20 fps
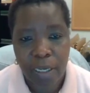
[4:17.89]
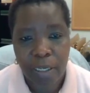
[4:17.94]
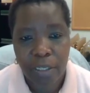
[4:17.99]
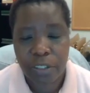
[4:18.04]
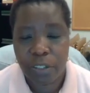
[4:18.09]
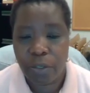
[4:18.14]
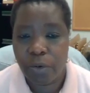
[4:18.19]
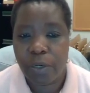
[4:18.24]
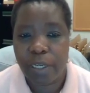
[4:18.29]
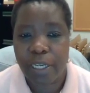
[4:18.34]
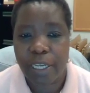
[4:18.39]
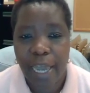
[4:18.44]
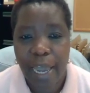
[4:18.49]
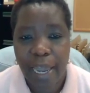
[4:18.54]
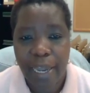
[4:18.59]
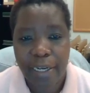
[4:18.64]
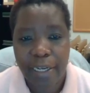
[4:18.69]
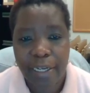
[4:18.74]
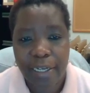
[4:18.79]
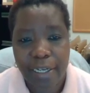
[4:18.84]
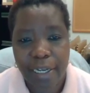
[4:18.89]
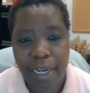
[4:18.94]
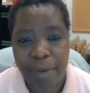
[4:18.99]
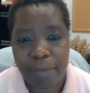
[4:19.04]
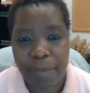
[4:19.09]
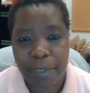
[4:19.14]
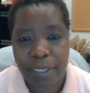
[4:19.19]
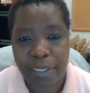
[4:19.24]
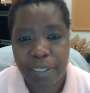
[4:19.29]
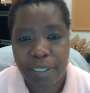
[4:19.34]
So Ghana,
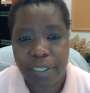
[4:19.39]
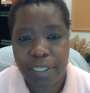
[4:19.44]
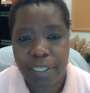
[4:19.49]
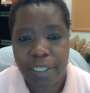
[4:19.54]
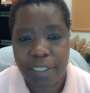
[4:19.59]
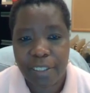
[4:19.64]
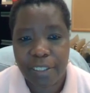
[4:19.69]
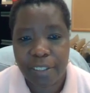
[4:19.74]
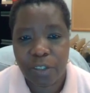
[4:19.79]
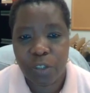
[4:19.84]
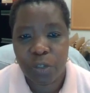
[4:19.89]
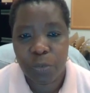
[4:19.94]
is